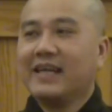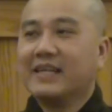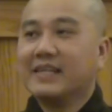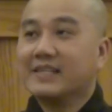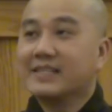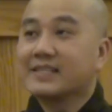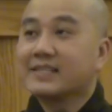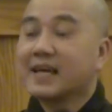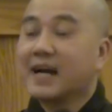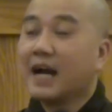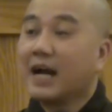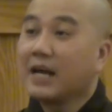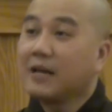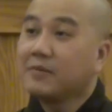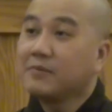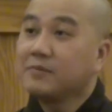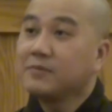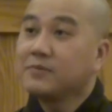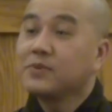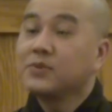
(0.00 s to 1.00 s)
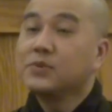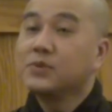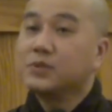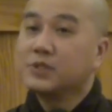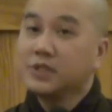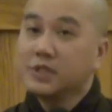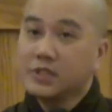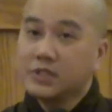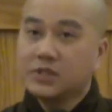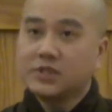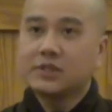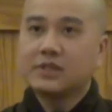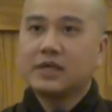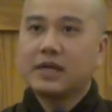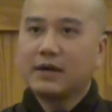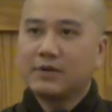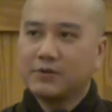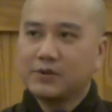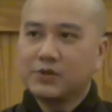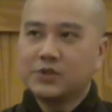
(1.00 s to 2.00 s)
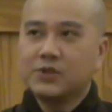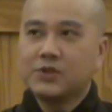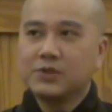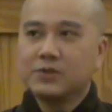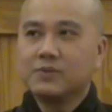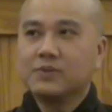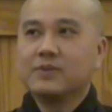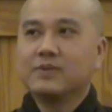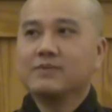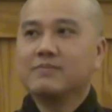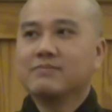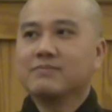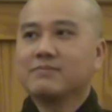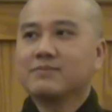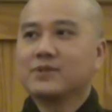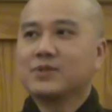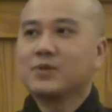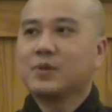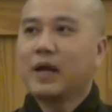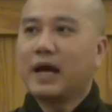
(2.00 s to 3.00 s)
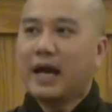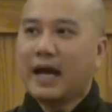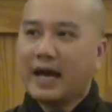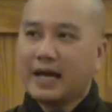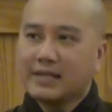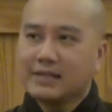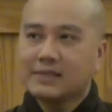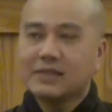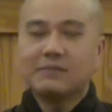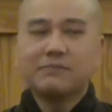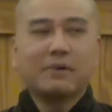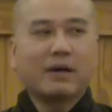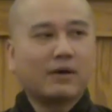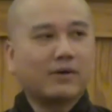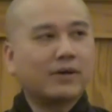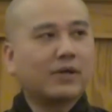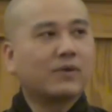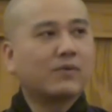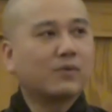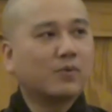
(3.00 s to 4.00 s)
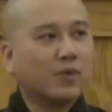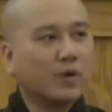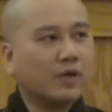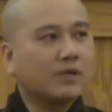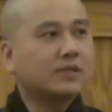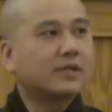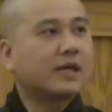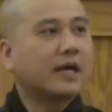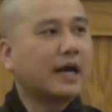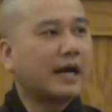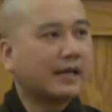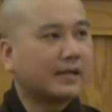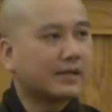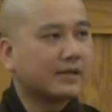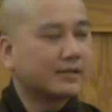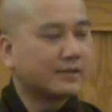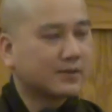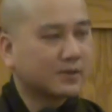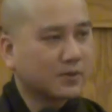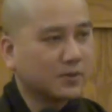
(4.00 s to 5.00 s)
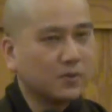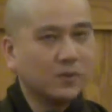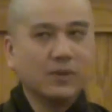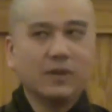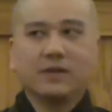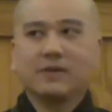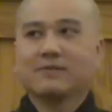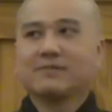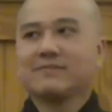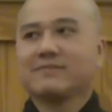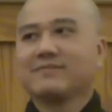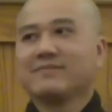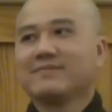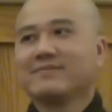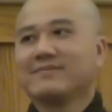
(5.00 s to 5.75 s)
And it's time to teach our children, to ask about their work at school,